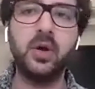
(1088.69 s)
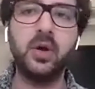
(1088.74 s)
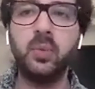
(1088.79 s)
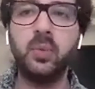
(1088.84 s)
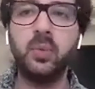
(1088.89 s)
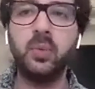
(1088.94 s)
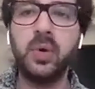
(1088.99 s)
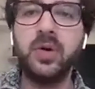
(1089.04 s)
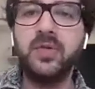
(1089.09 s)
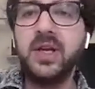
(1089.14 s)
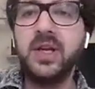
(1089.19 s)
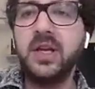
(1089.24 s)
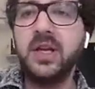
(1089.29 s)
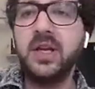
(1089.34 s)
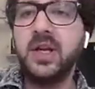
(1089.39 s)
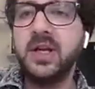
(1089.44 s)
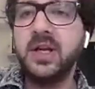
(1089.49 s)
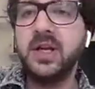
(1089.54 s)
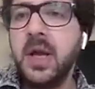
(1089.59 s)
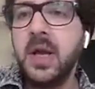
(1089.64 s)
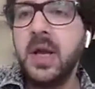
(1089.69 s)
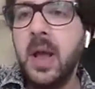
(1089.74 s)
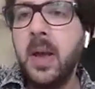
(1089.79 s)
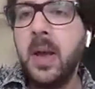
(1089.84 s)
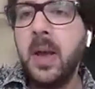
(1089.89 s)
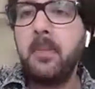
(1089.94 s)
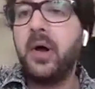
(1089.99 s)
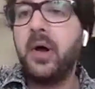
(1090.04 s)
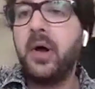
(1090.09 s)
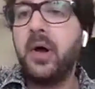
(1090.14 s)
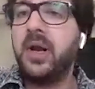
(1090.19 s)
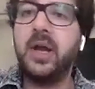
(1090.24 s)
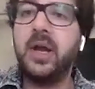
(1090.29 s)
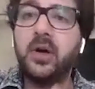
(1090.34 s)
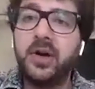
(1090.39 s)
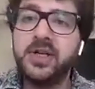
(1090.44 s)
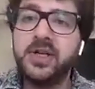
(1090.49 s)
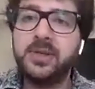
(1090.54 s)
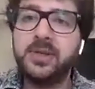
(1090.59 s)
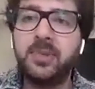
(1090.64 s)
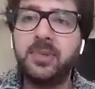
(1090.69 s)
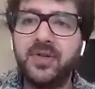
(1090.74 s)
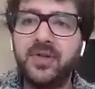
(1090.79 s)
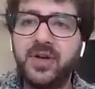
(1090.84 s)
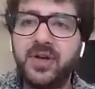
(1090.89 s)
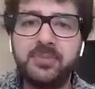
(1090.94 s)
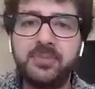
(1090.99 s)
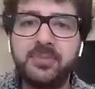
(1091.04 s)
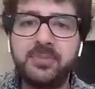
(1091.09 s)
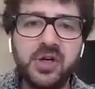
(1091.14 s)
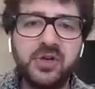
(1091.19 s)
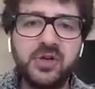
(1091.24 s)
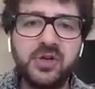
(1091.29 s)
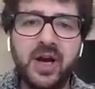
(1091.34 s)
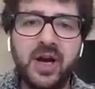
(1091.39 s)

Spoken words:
we would have needed, but it got us a bit of exposure.